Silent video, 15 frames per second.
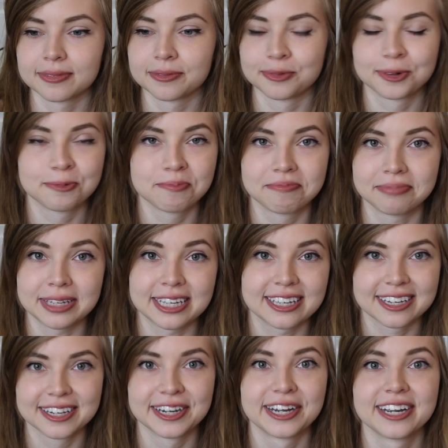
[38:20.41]
we'll be
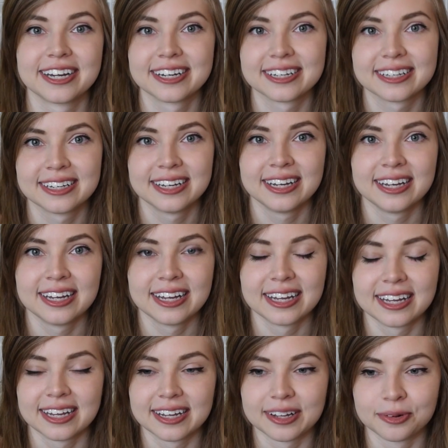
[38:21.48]
here
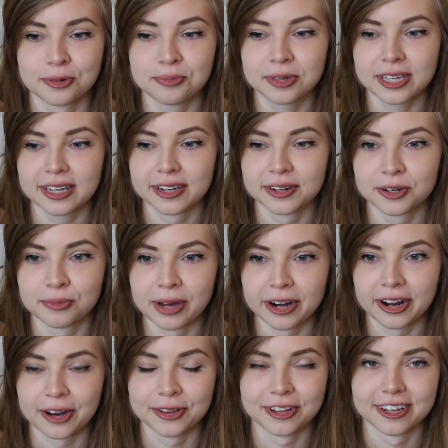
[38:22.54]
no
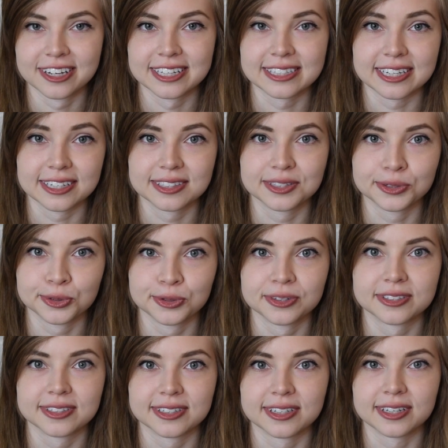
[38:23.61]
matter how long it takes
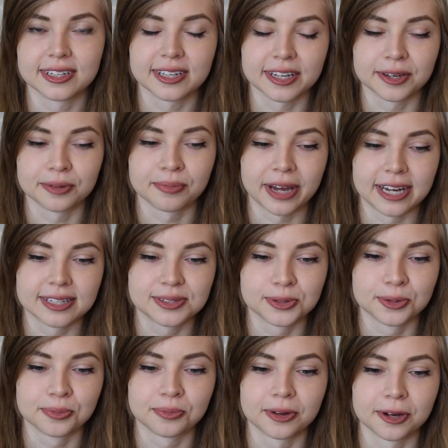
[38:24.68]
you to get back
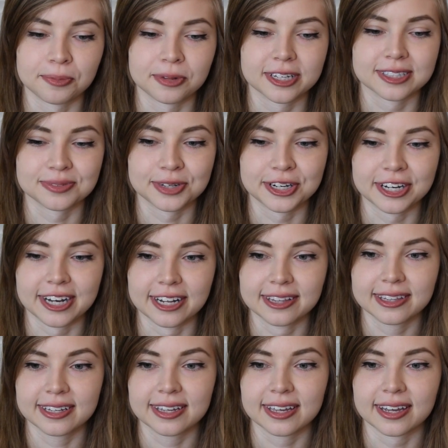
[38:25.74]
to a place where you're
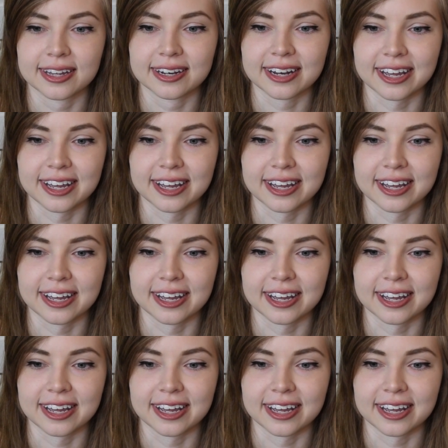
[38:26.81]
healthy again.